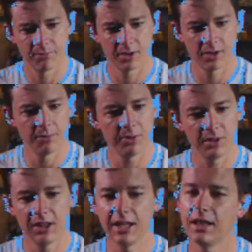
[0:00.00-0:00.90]

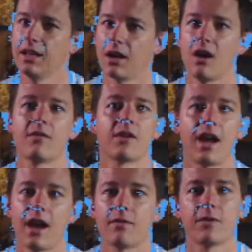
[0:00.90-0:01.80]
completely cover
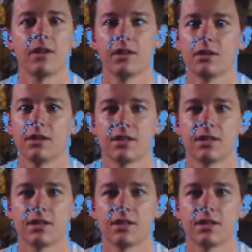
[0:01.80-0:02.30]
every little